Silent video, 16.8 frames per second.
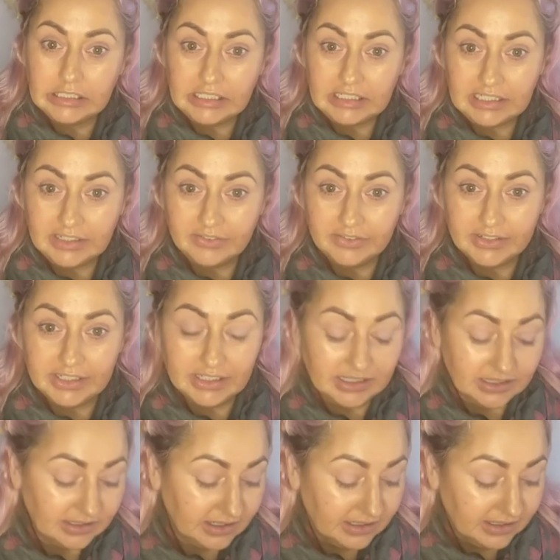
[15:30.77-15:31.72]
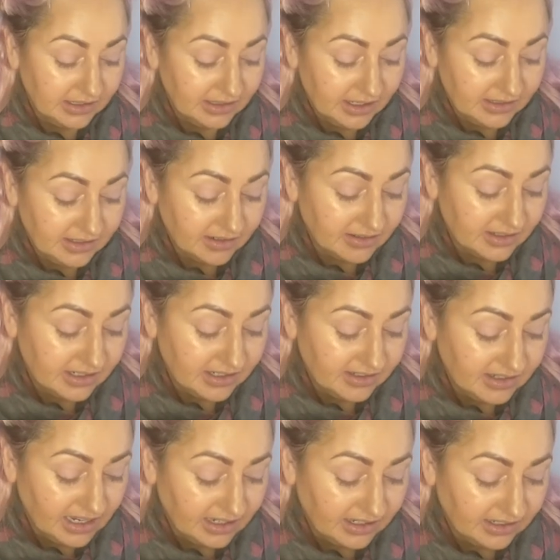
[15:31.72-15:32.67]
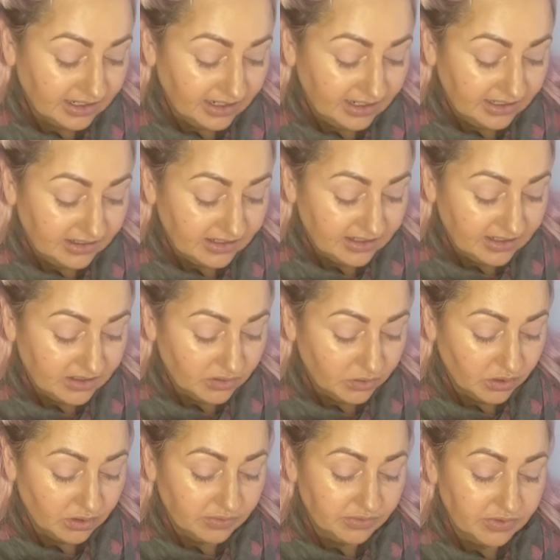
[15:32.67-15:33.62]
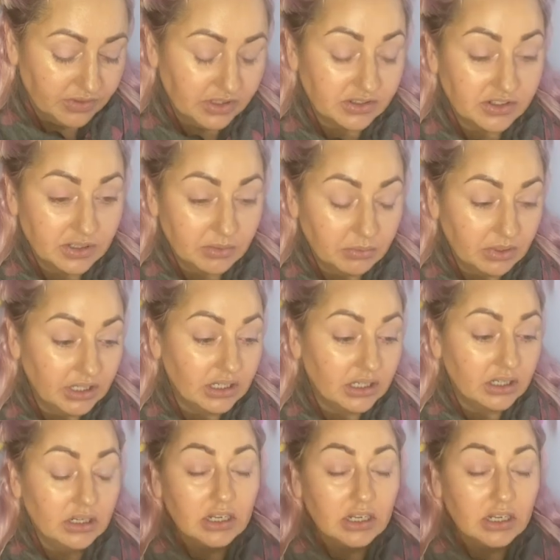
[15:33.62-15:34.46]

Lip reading: Iffy. That doesn't exactly instill confidence in me.